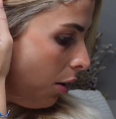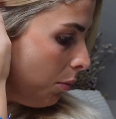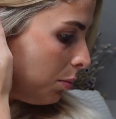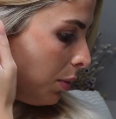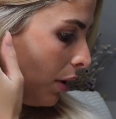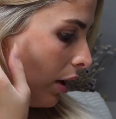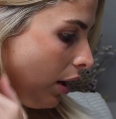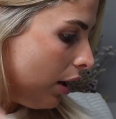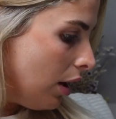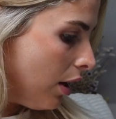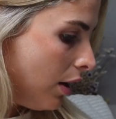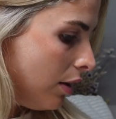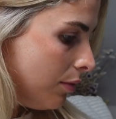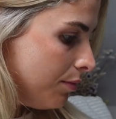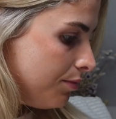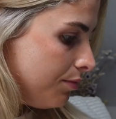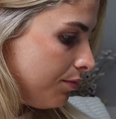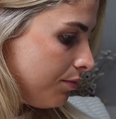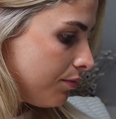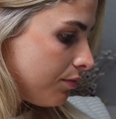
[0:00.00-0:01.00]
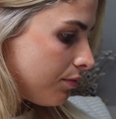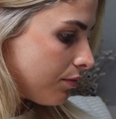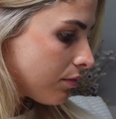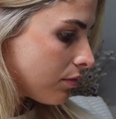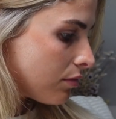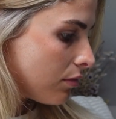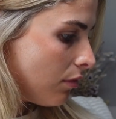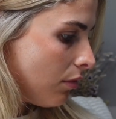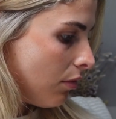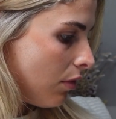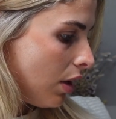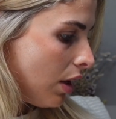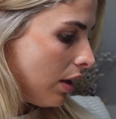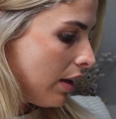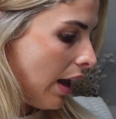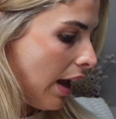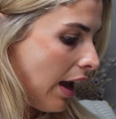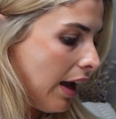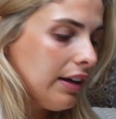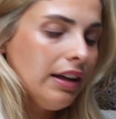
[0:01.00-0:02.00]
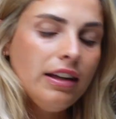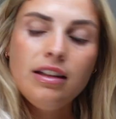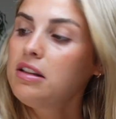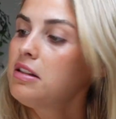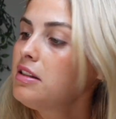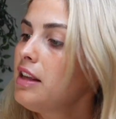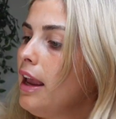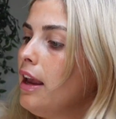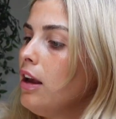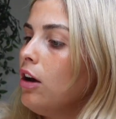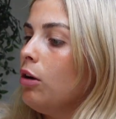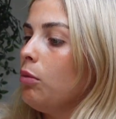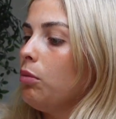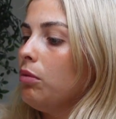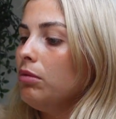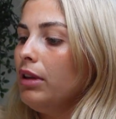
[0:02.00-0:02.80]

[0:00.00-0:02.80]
But yeah, I need to set it up,